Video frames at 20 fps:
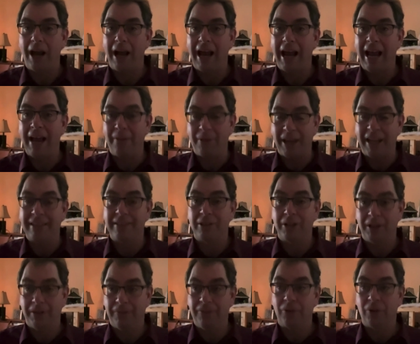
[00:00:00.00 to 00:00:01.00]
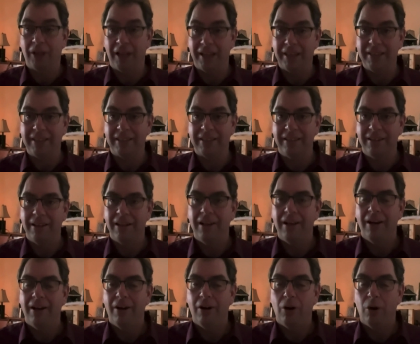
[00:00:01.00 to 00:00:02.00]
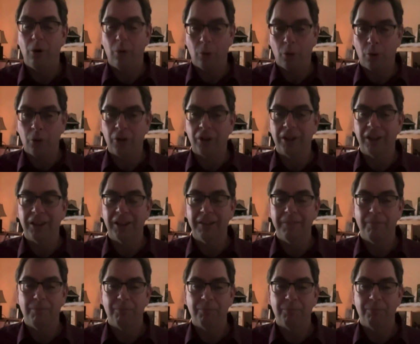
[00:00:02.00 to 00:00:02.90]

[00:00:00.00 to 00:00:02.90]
and that's good for us, or